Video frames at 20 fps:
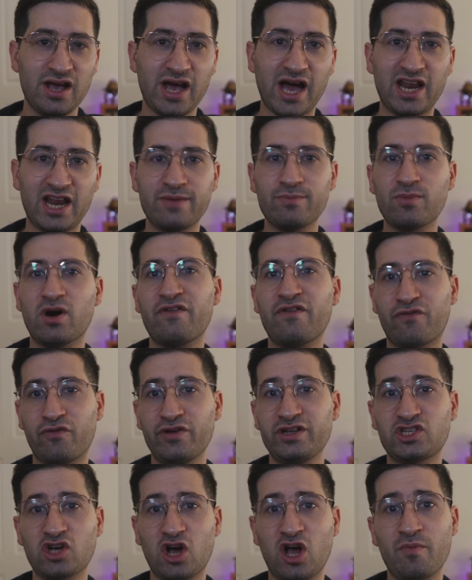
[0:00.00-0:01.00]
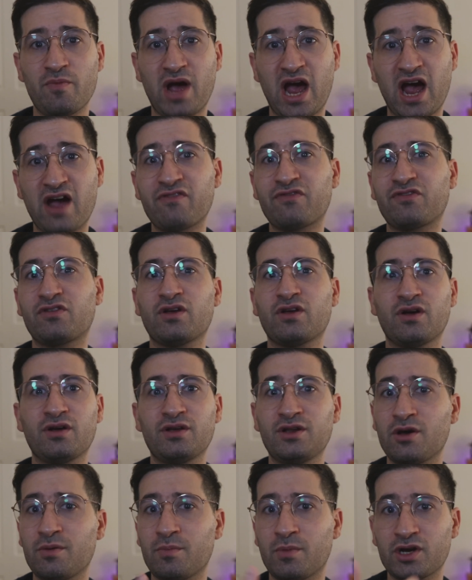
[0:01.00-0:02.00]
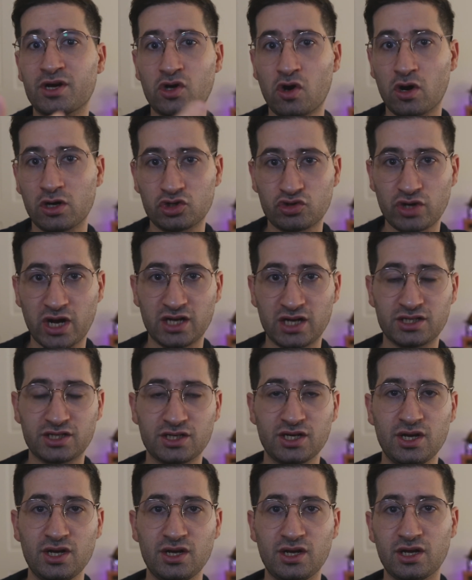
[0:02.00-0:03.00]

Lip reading: And in my free time after, my contract,